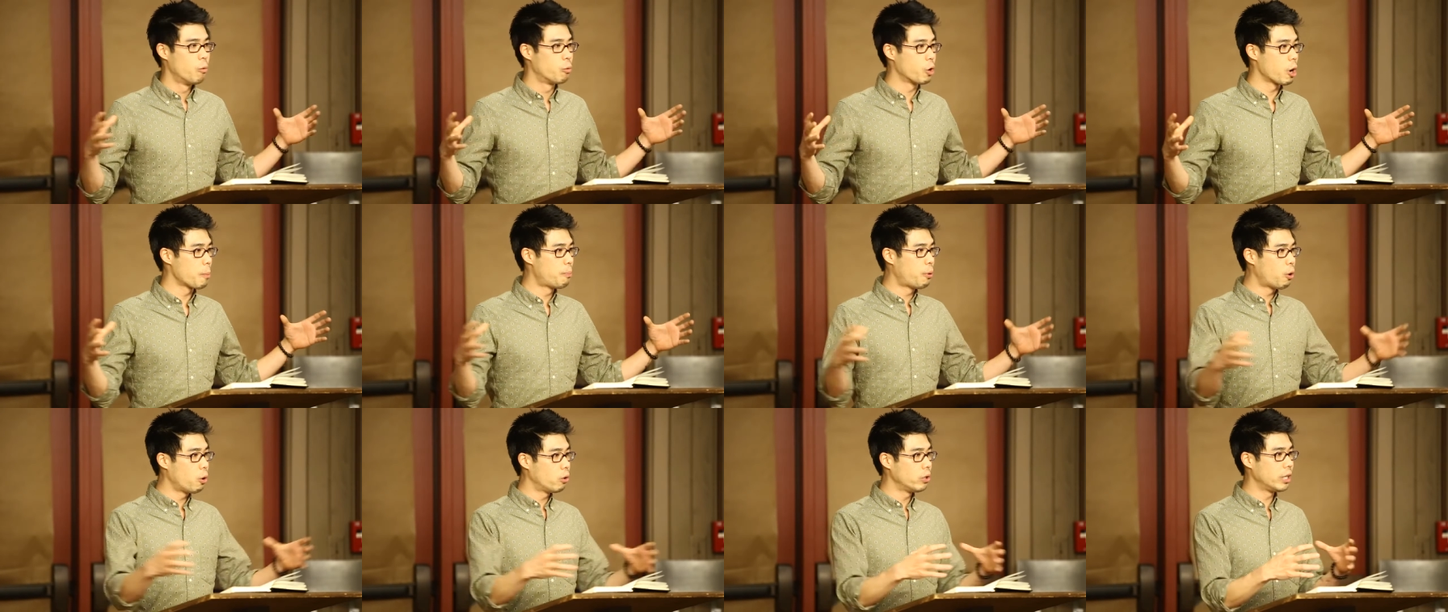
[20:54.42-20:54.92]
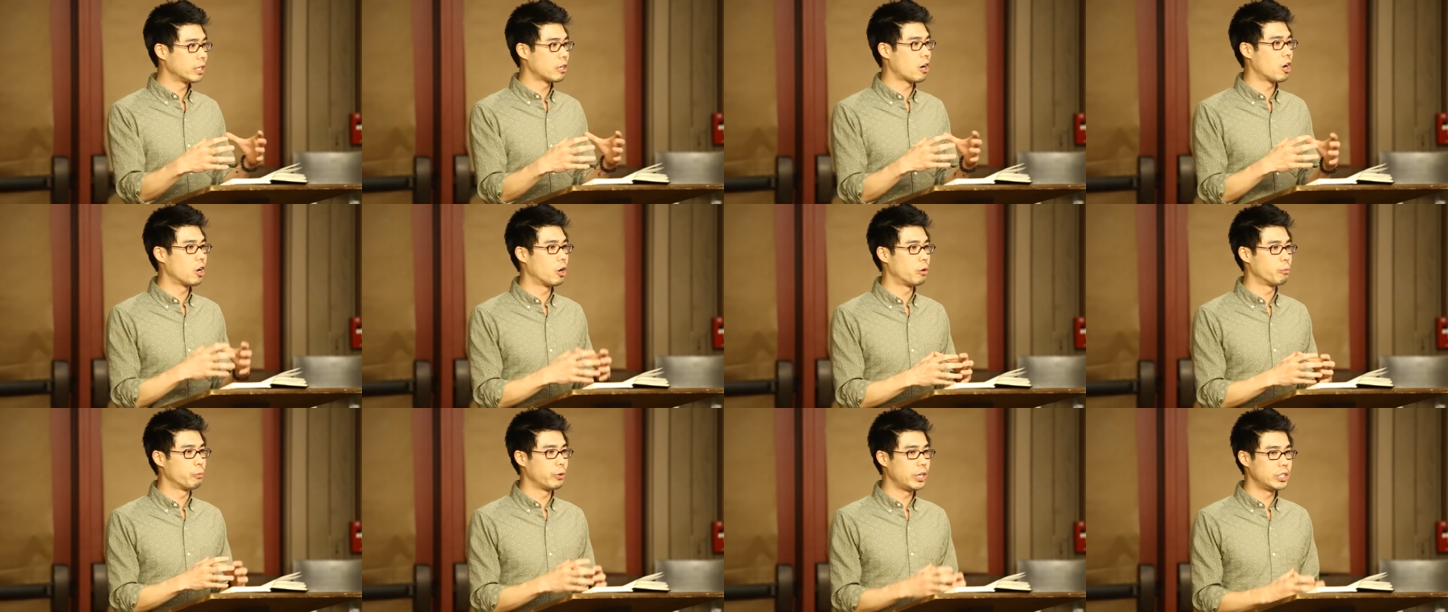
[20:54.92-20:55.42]
We're pooling
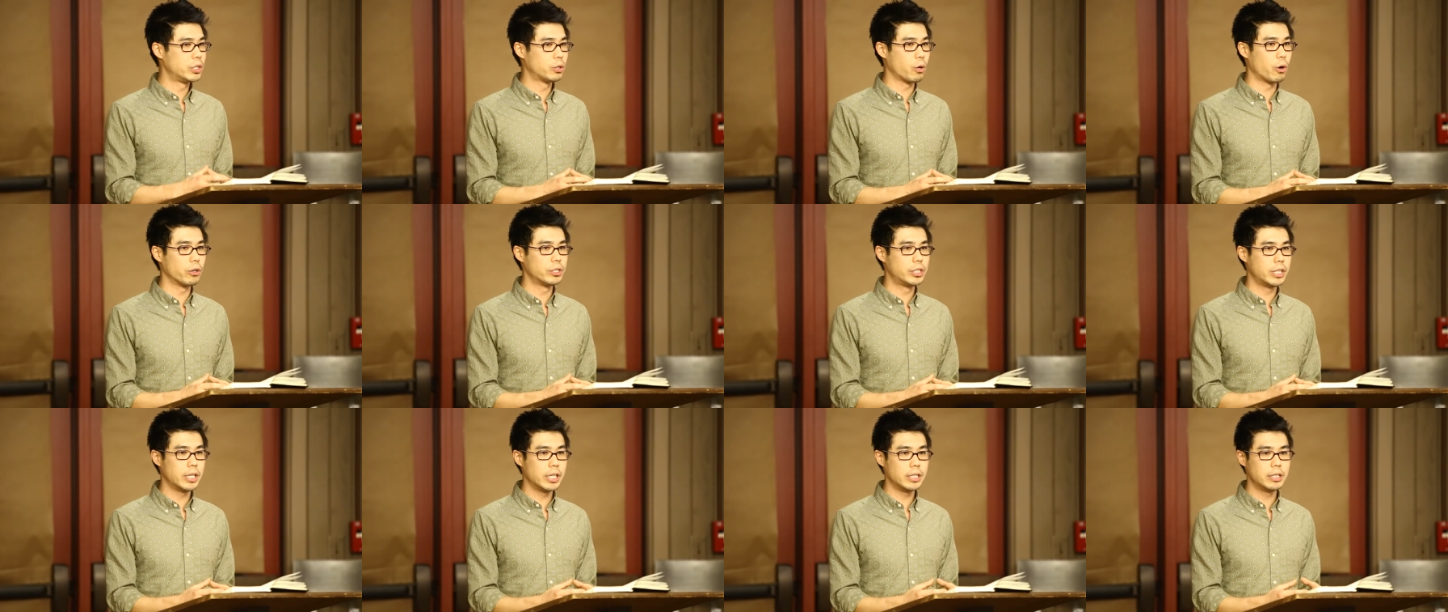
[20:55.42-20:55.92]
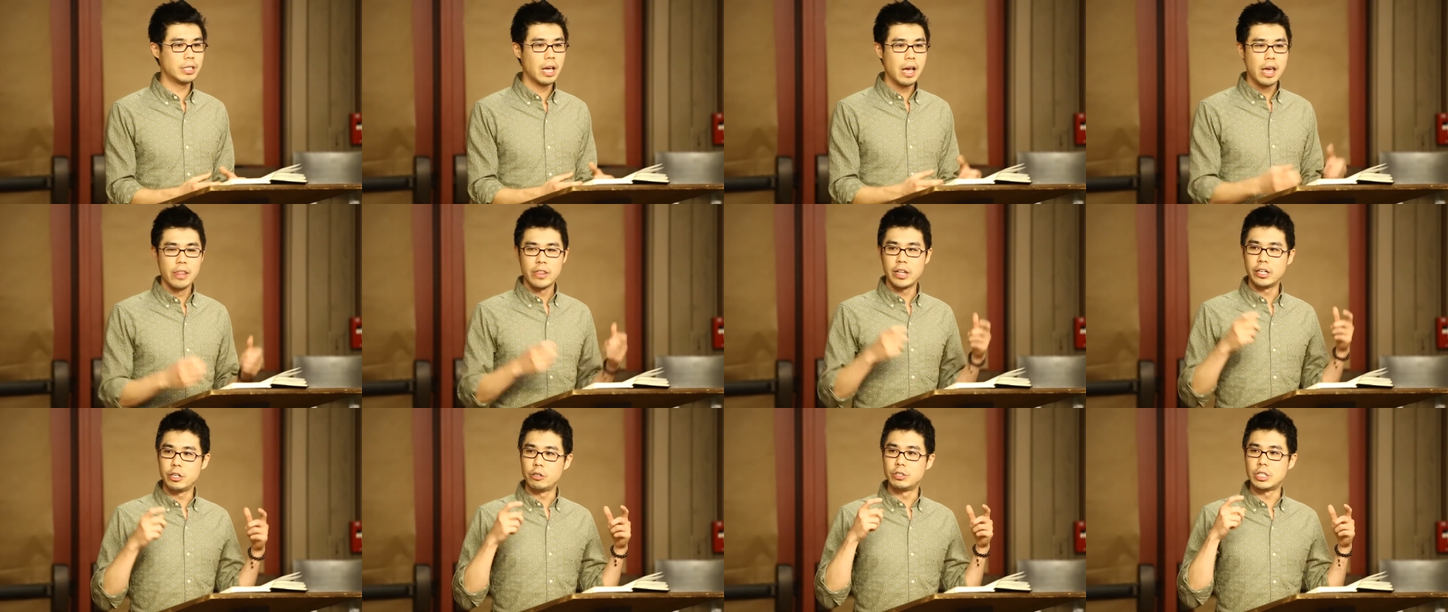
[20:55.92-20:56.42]
our own resources,
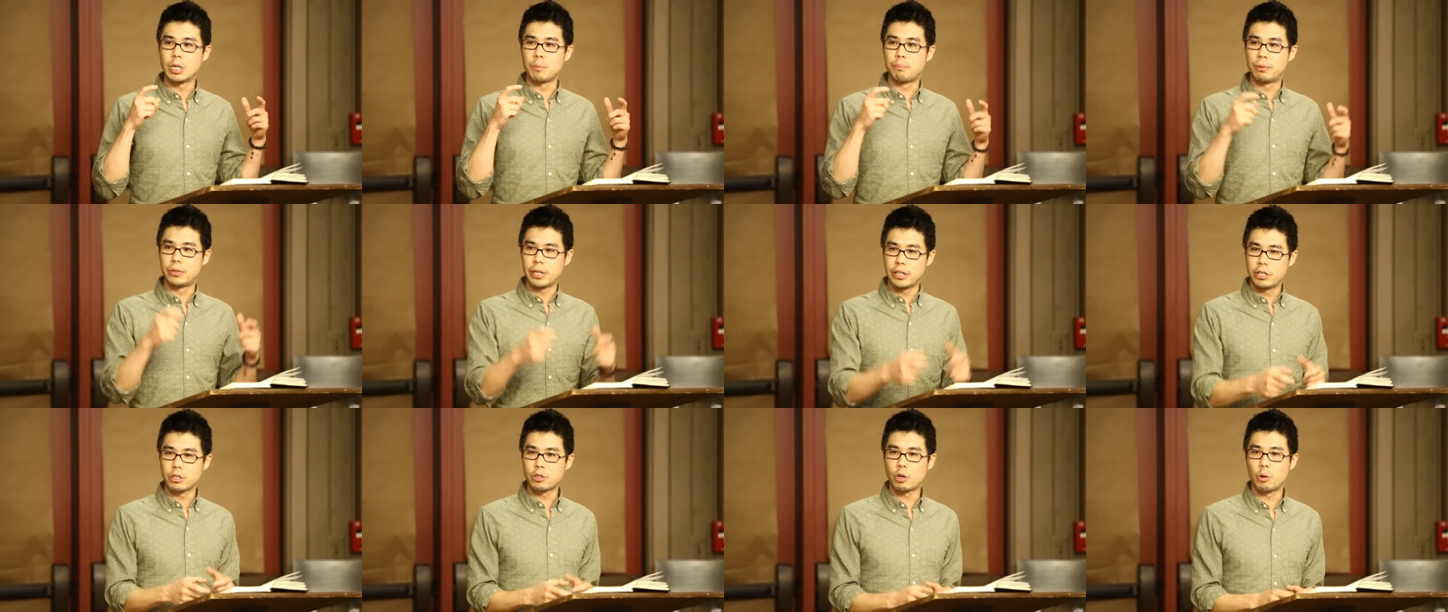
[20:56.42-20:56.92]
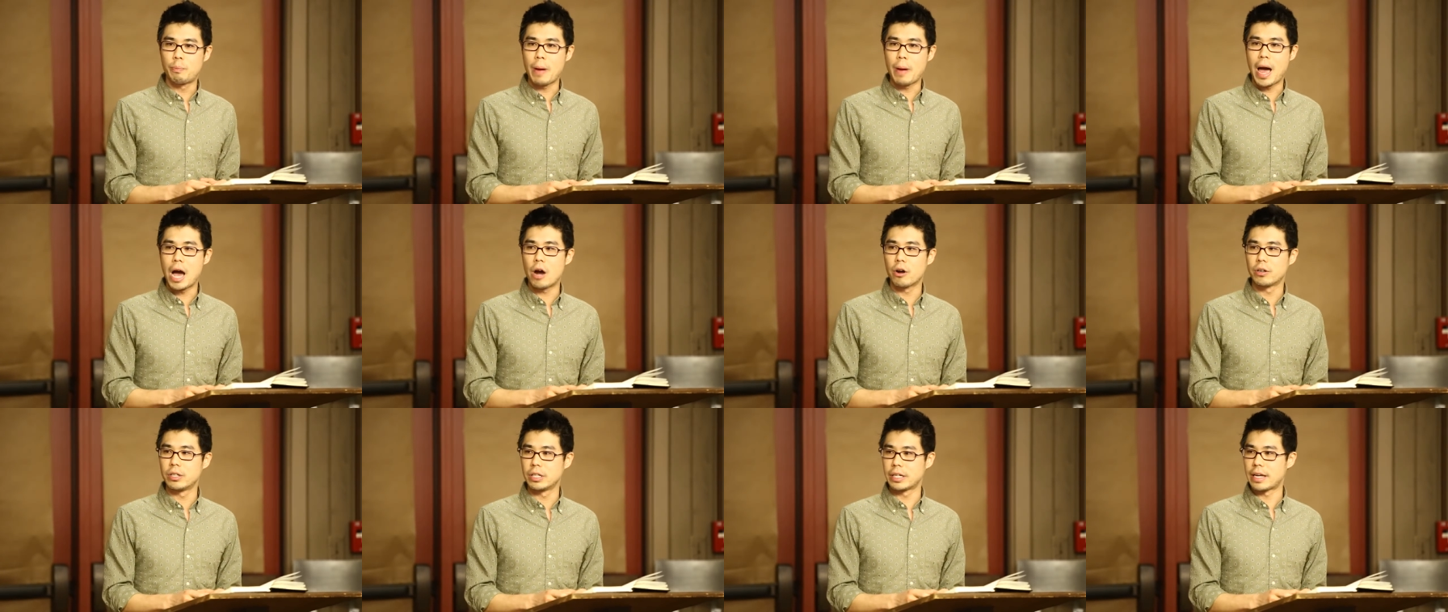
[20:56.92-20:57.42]
then using political
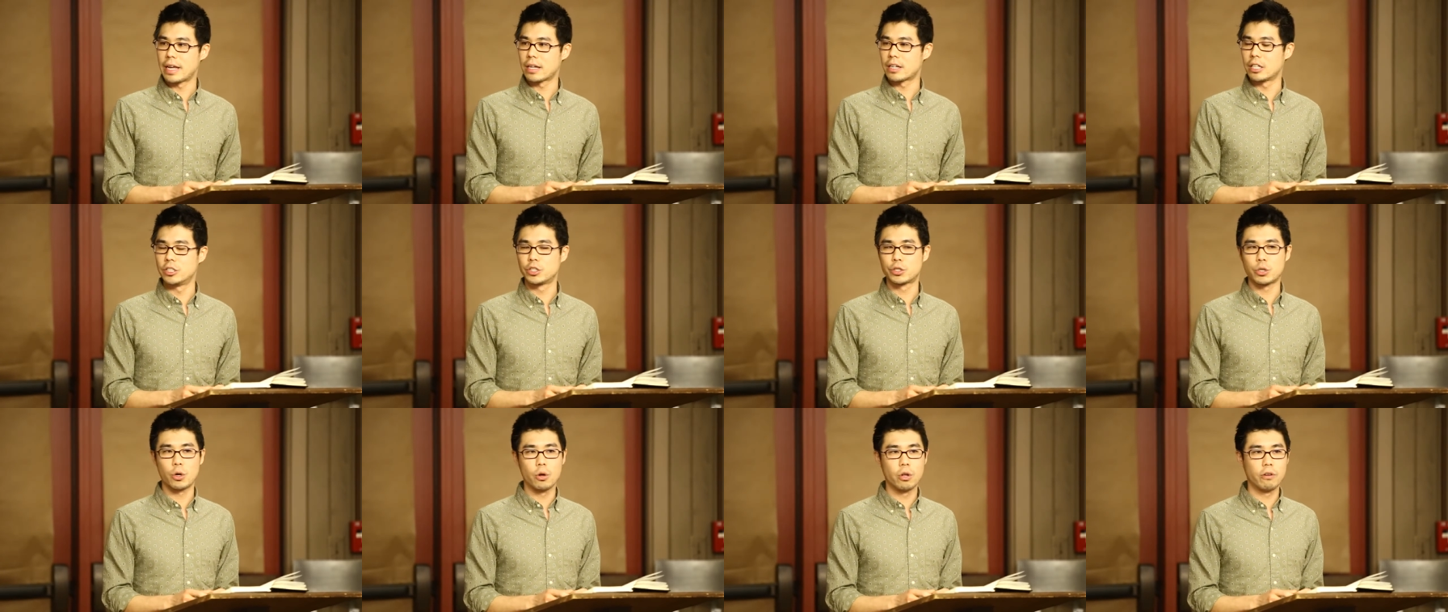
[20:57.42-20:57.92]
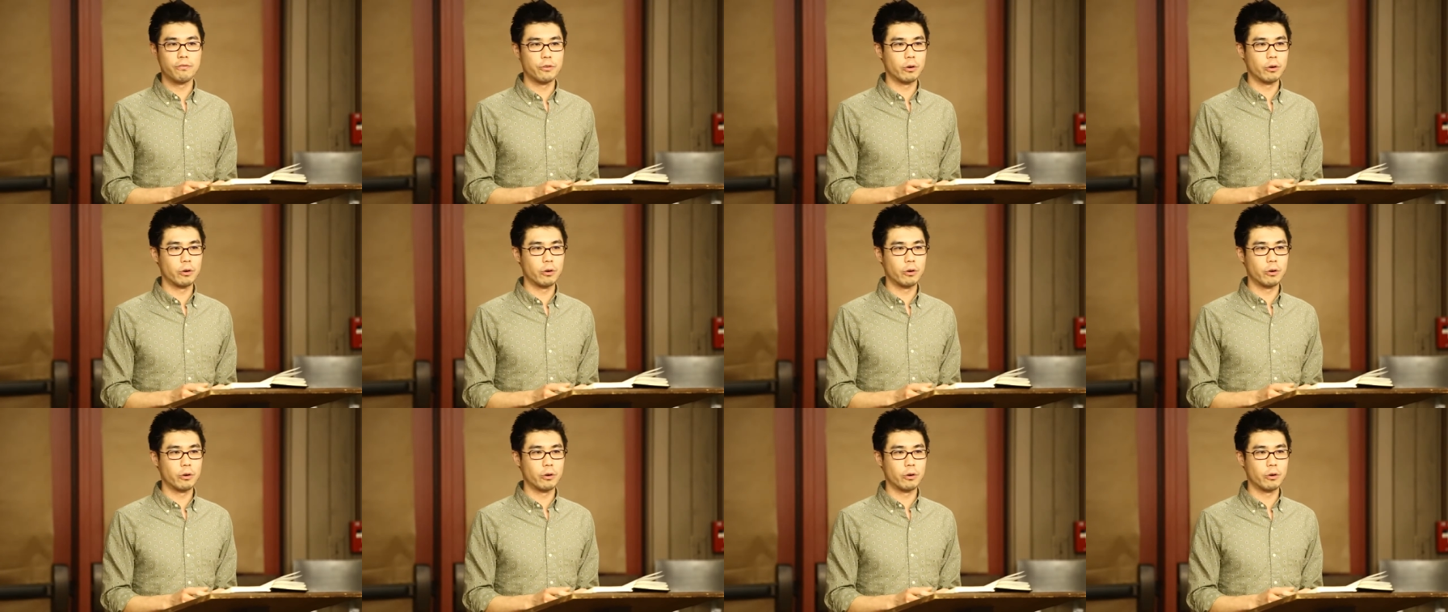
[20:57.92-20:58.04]
power to get control,